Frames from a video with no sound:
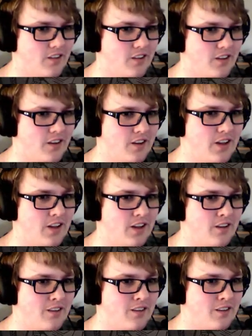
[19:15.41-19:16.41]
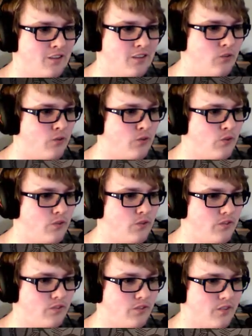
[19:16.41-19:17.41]
And then
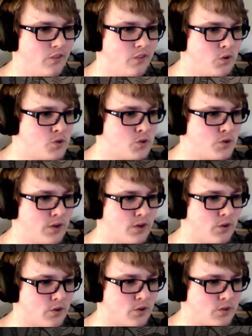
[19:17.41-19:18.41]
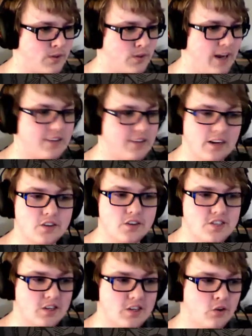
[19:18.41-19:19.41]
lose 3 gold, so we're down to
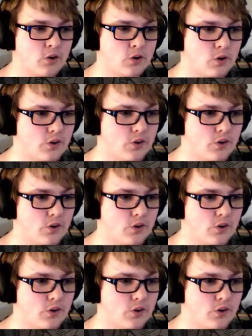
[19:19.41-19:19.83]
0 gold.